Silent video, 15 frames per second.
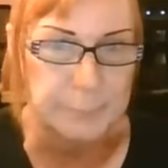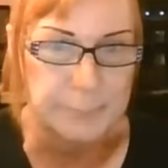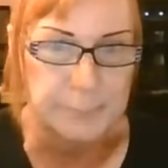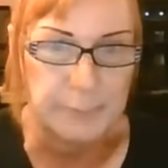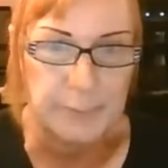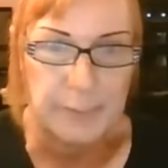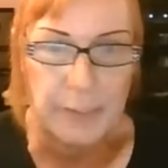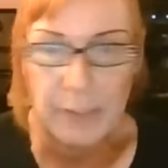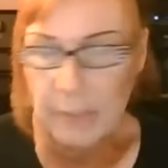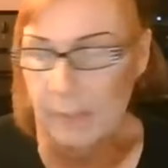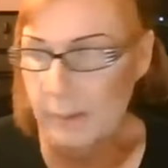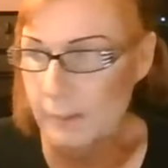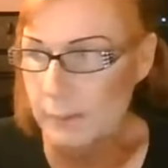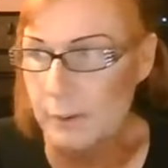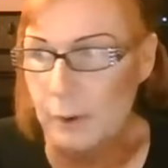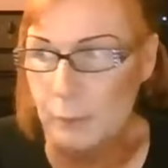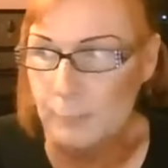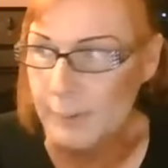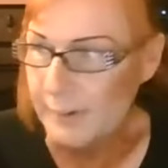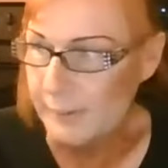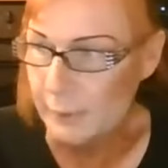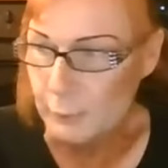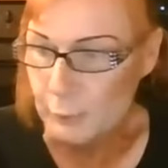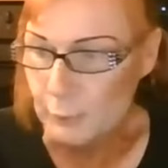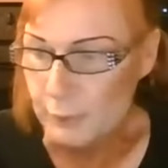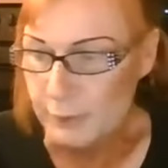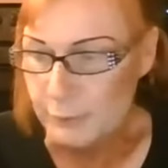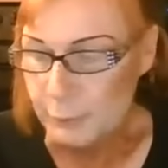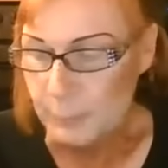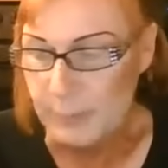and oh man, that dude
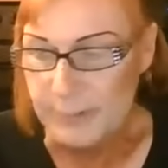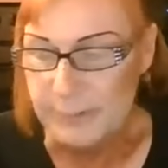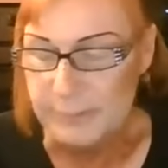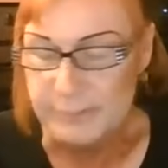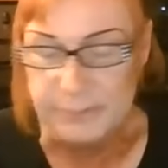lifts weights.